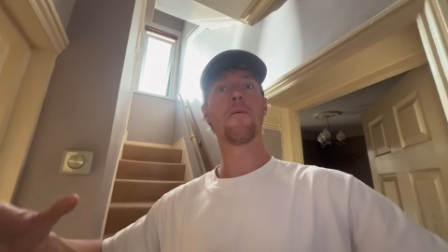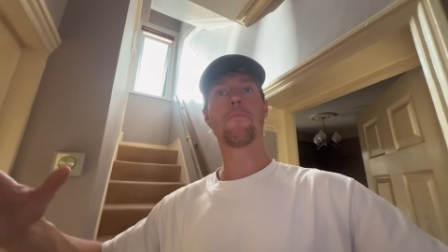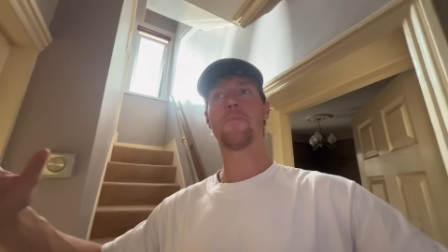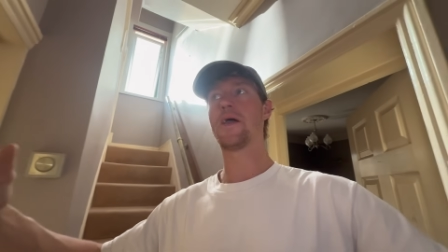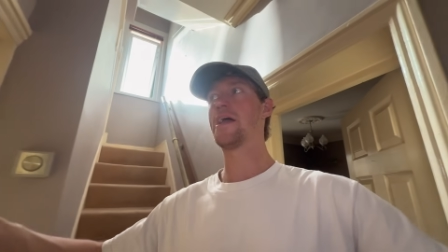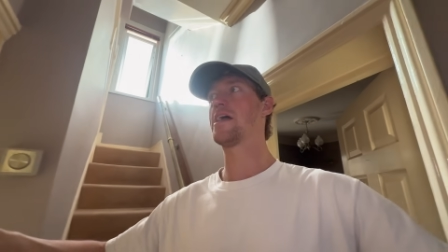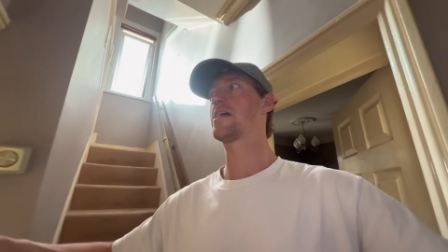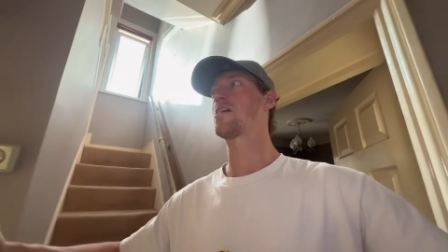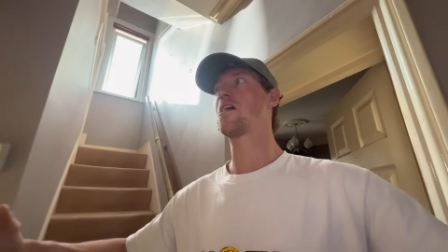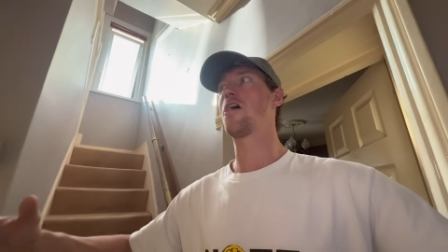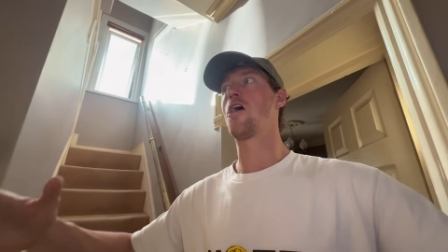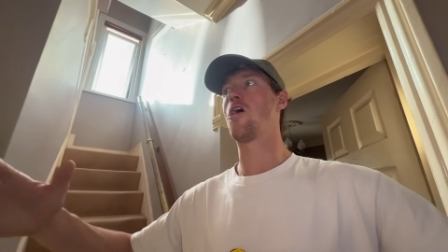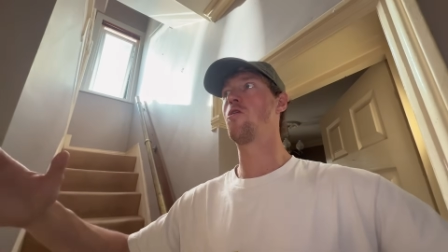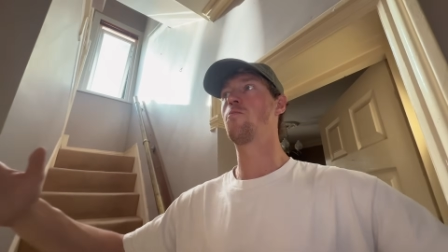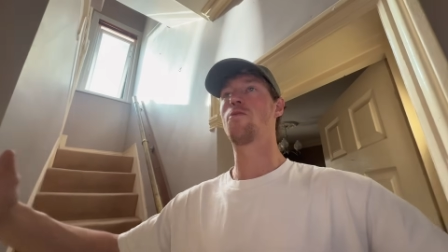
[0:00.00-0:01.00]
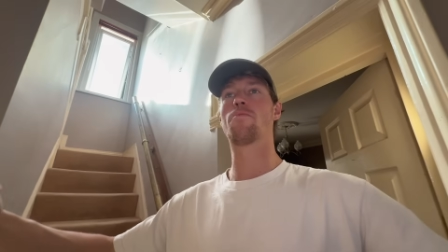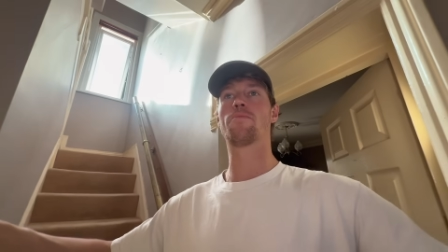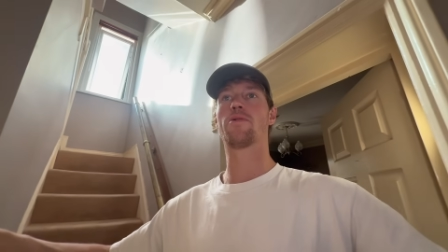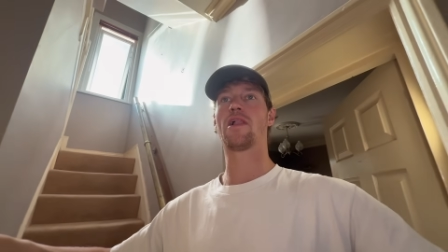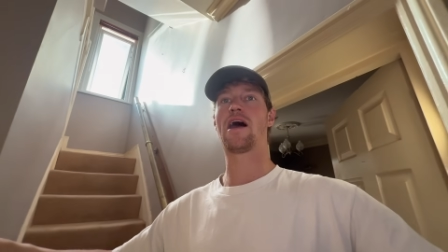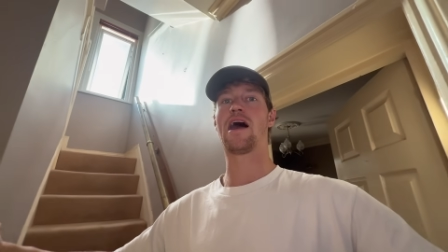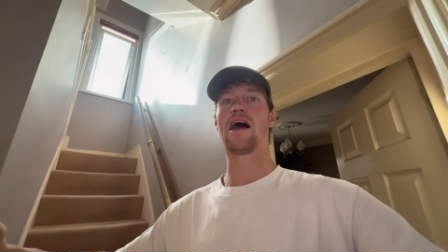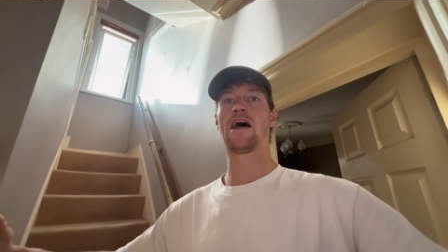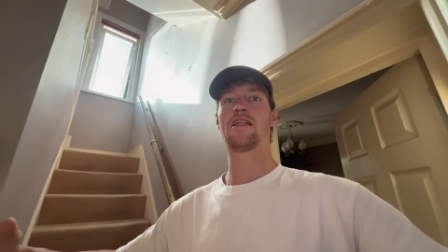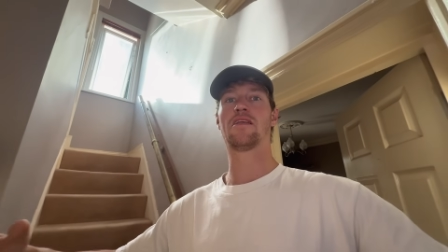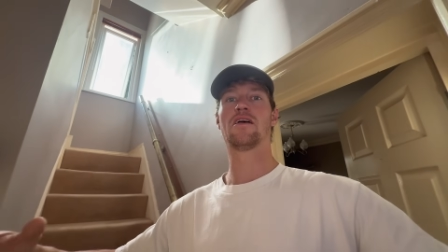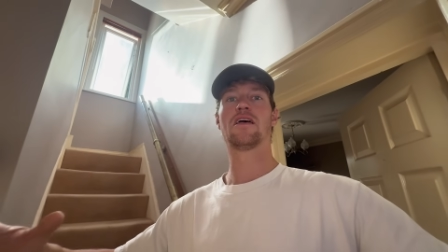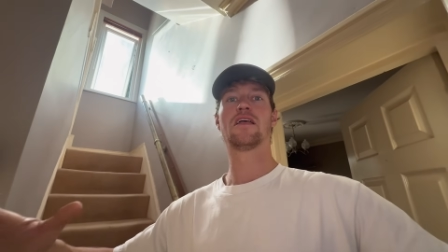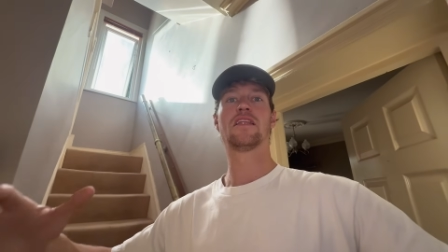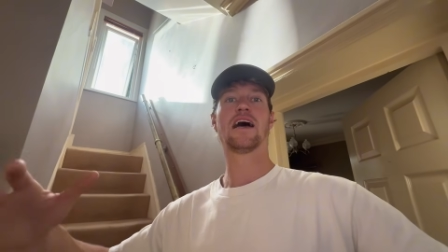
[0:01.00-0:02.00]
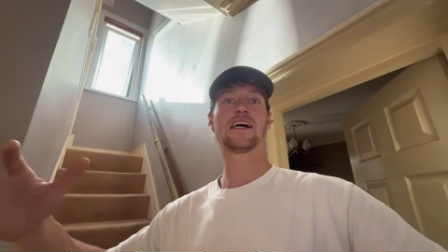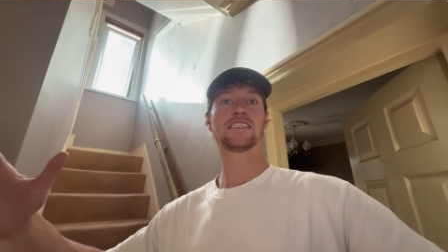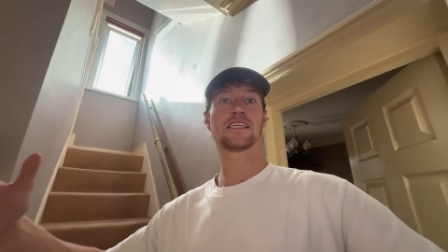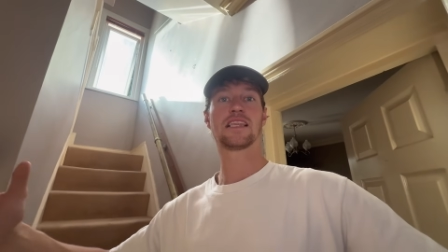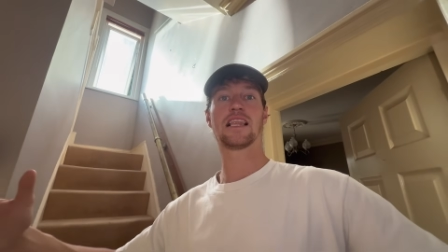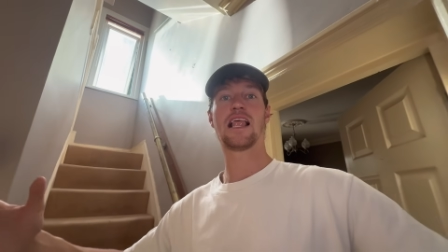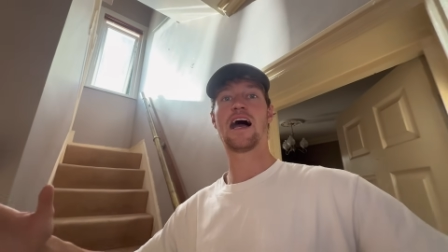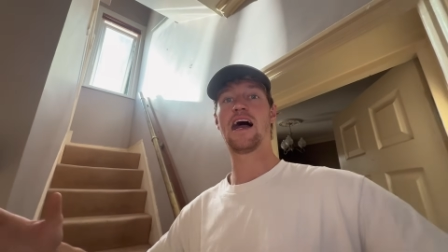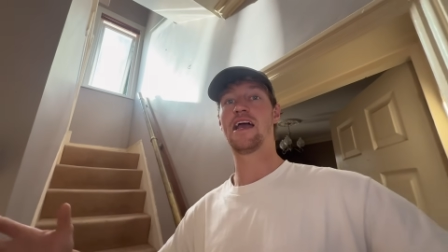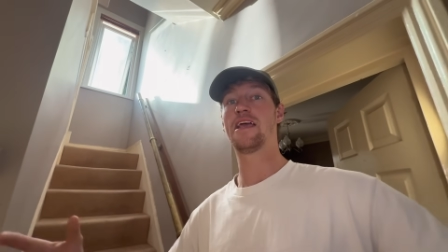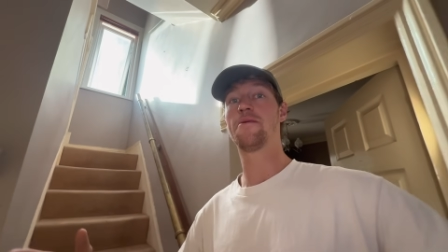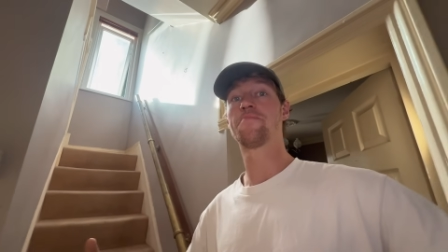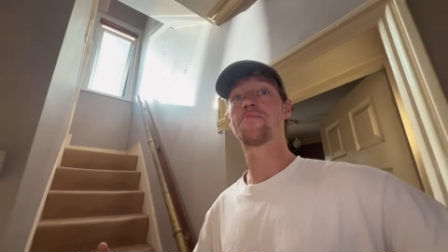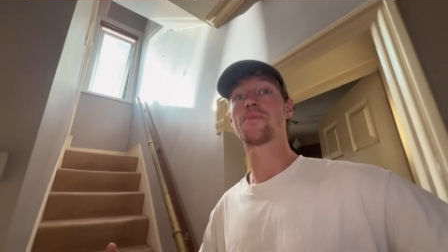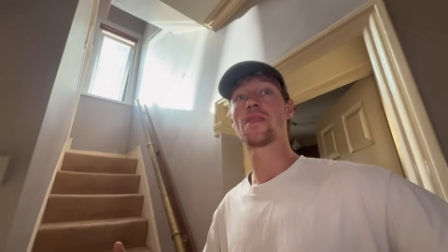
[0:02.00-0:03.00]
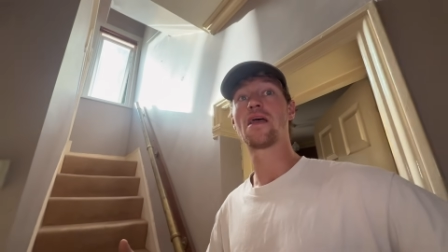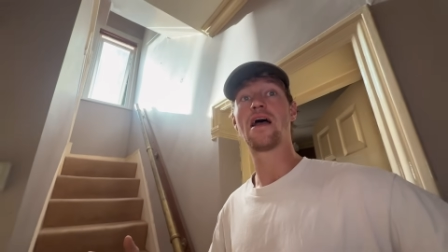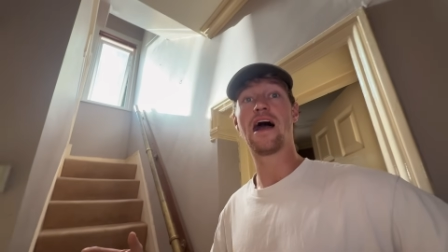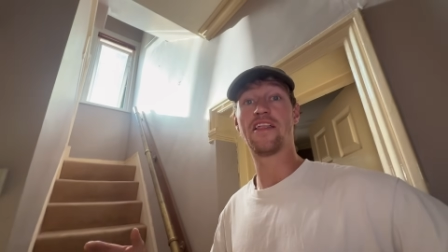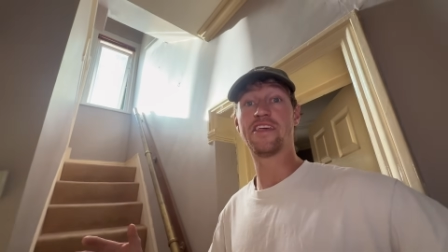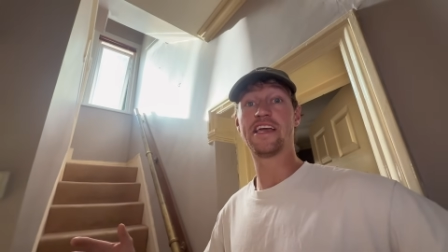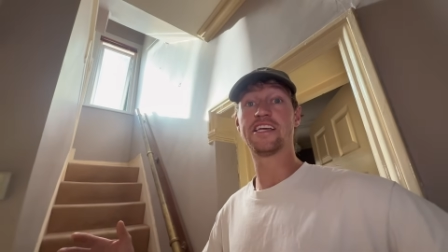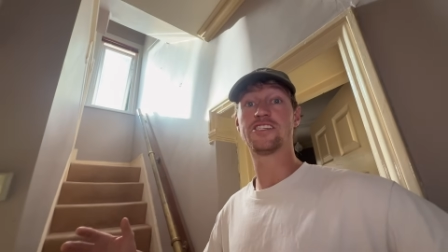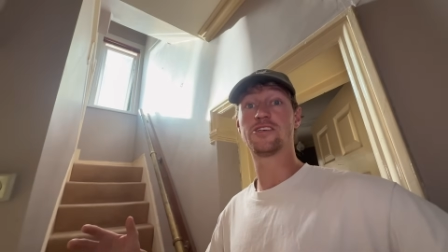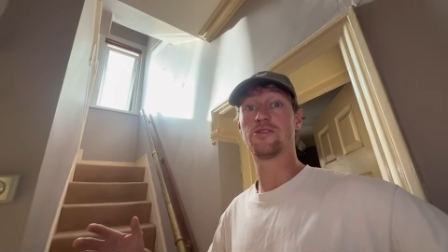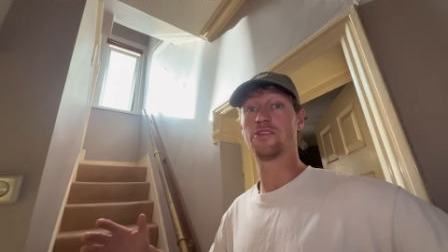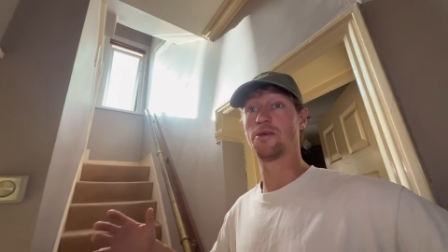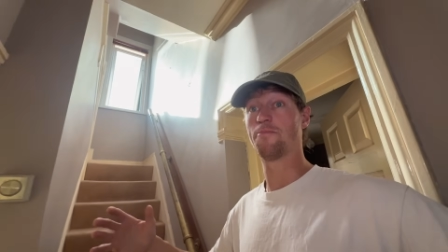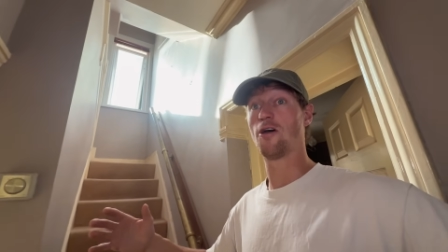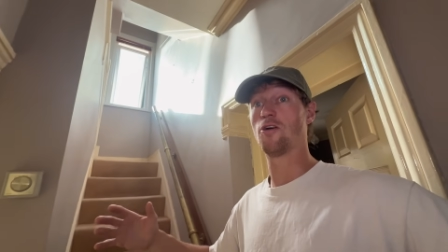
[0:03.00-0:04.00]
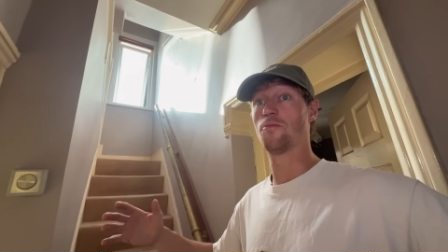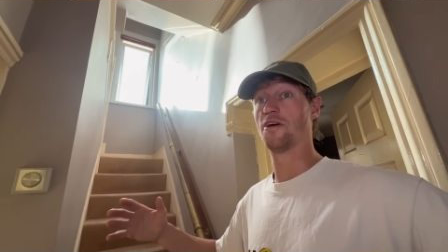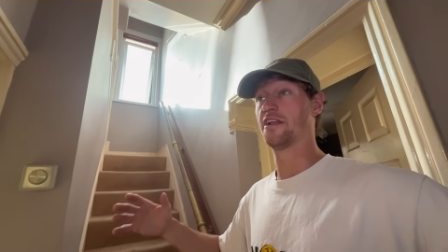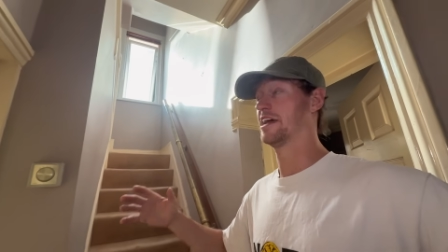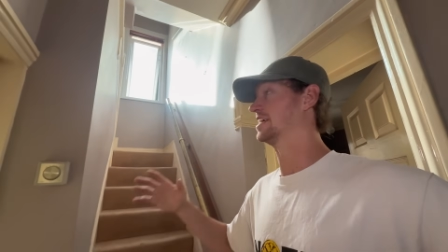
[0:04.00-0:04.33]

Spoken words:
big open plan, nice and light. And the issue at the moment